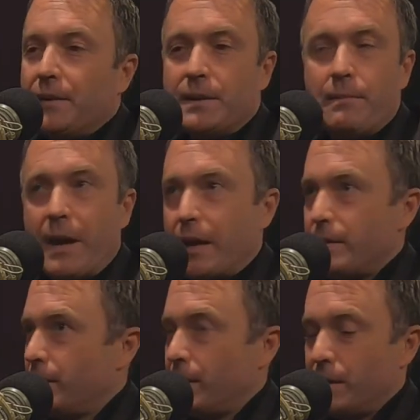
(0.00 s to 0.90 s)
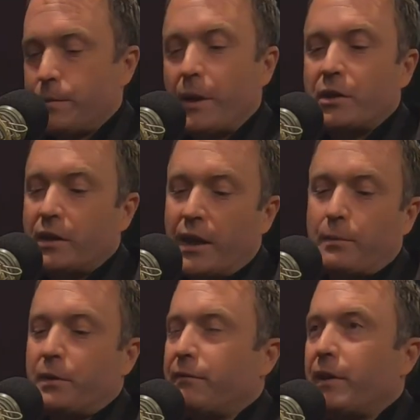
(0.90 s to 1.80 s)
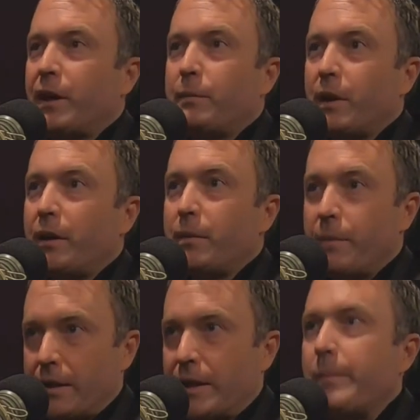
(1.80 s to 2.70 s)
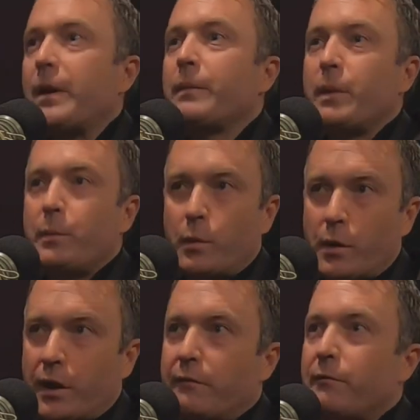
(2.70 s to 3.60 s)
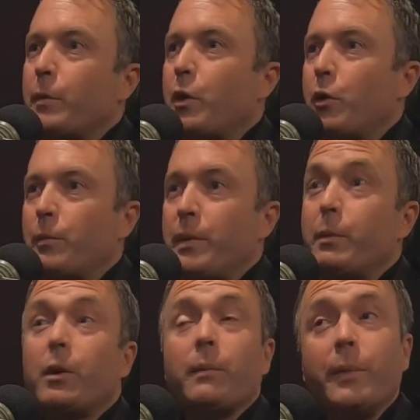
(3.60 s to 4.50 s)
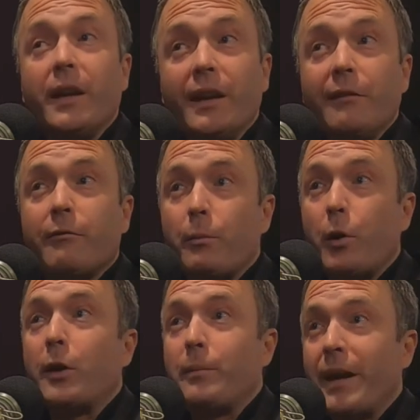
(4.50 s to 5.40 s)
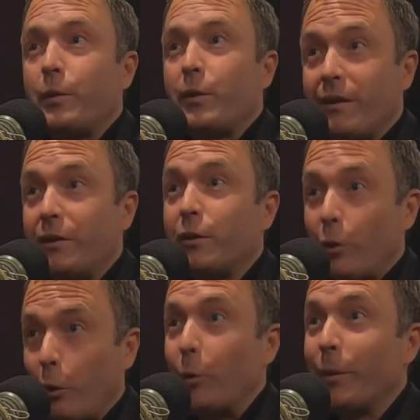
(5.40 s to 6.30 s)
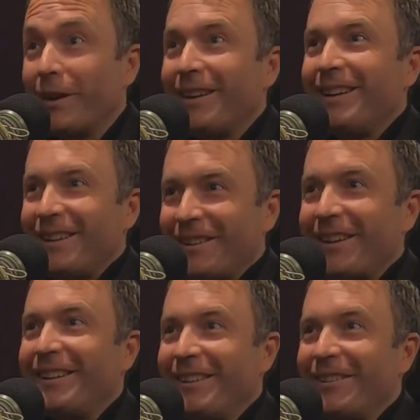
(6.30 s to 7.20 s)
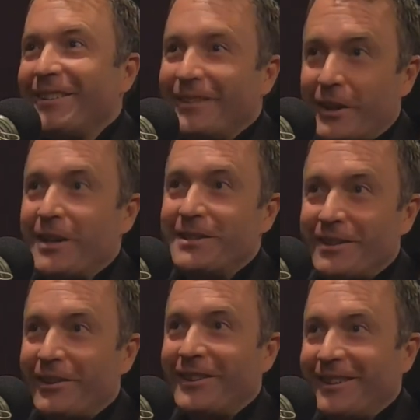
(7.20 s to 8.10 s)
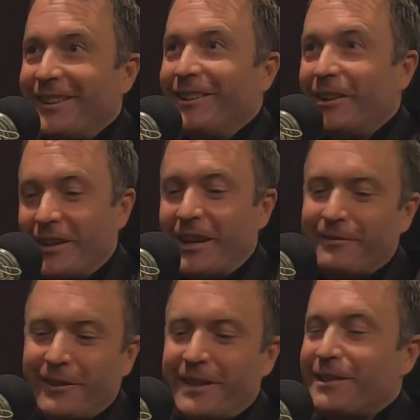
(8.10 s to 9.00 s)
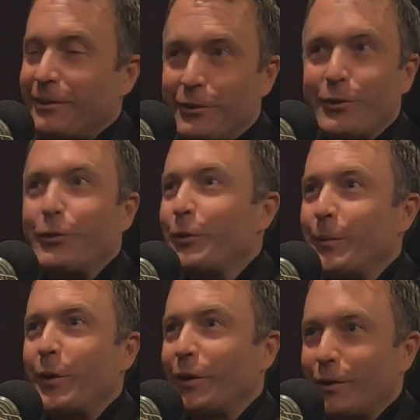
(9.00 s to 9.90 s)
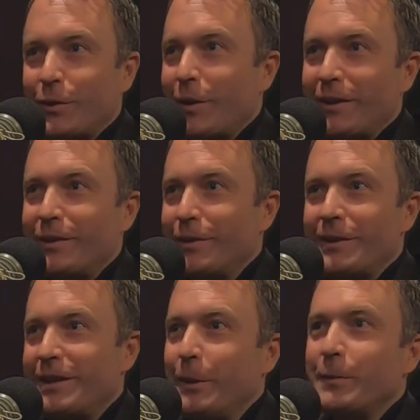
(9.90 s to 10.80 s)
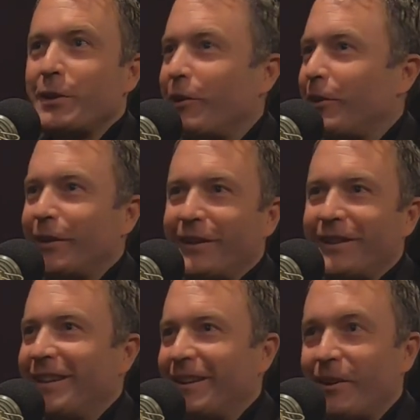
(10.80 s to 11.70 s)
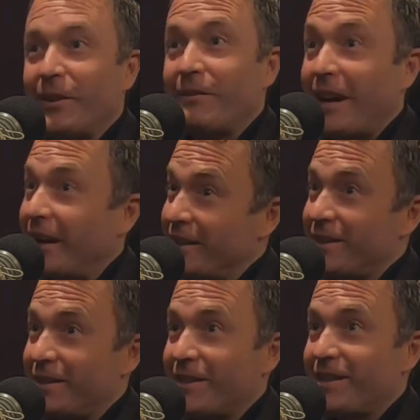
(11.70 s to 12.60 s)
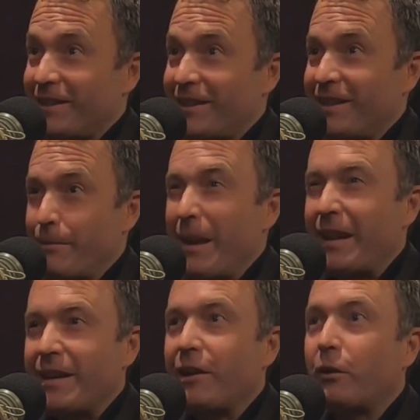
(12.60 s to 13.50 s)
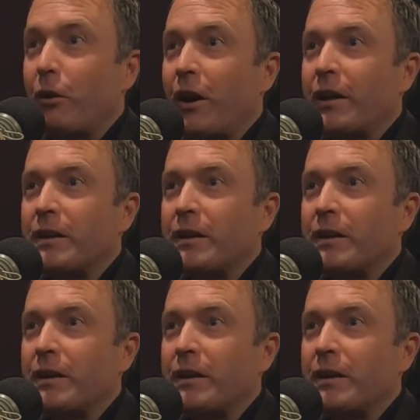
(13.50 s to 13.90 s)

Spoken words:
the demand is especially amplified by the pandemic. People working from home, people competing for broadband within their home. Right, your kids on Netflix, on Zoom, while you're trying to do a Teams call and all of that. It's just demanding a lot.